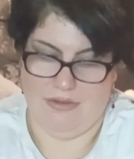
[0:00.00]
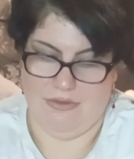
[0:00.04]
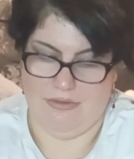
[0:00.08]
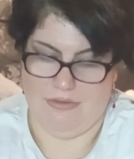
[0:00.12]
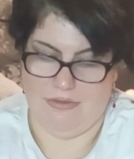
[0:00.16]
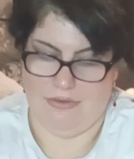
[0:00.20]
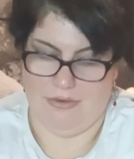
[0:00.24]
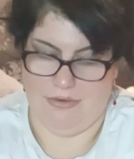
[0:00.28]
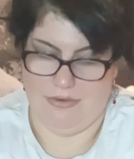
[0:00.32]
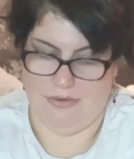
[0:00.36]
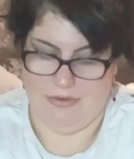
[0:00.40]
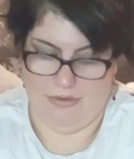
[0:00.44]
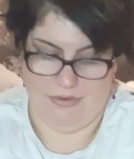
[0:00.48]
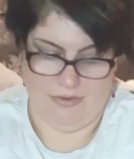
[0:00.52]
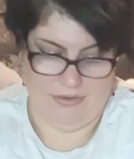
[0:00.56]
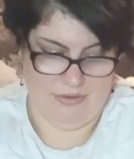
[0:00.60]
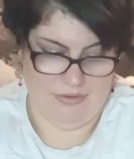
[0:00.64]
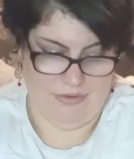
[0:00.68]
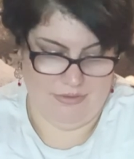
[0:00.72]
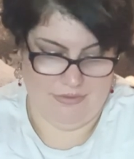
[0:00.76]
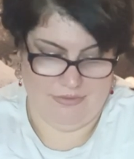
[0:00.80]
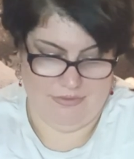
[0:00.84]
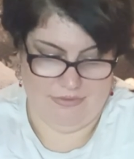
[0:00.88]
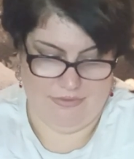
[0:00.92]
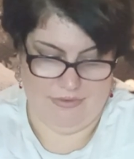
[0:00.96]
4,
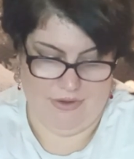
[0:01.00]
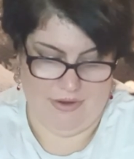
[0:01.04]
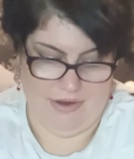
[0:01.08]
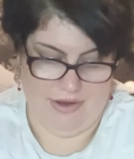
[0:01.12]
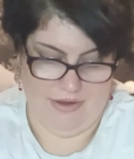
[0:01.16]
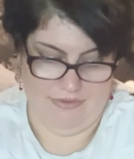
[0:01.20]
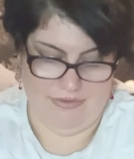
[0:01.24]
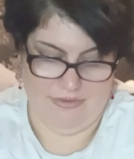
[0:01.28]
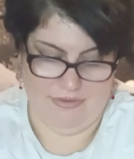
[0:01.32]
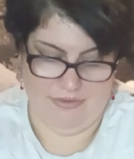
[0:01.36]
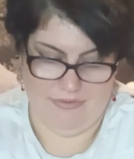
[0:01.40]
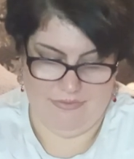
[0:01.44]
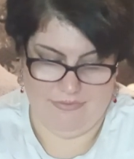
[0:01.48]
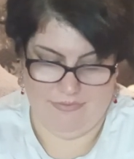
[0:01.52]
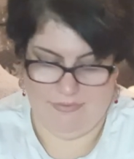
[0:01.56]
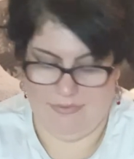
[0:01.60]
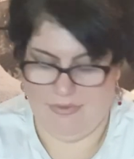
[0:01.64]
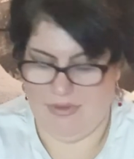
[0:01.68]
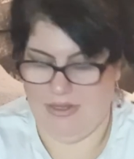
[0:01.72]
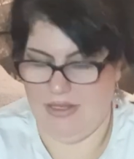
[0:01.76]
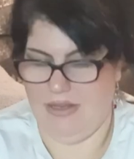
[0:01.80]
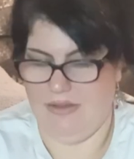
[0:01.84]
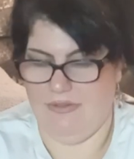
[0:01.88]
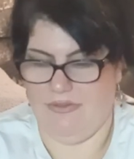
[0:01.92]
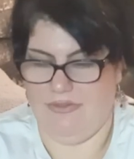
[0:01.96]
5.
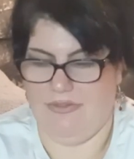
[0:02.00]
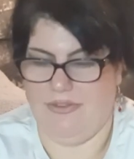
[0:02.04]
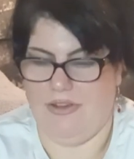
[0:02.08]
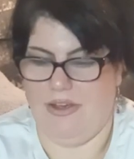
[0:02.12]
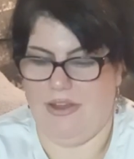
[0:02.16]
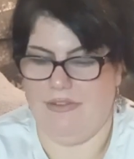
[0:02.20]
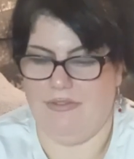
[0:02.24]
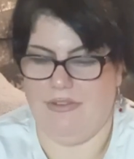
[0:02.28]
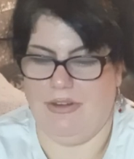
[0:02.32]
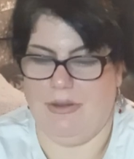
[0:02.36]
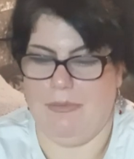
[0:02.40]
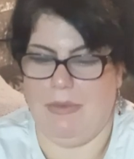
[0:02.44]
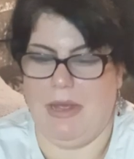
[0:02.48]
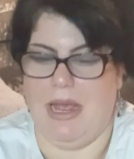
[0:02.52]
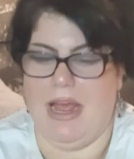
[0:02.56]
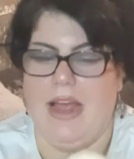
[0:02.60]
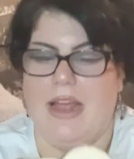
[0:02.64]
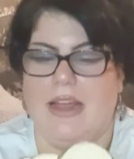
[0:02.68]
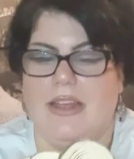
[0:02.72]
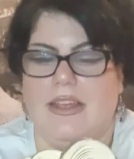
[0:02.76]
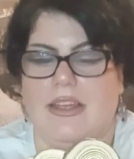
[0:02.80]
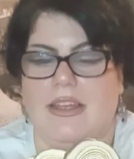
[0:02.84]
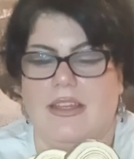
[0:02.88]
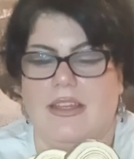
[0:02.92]
You get 5 in a pack.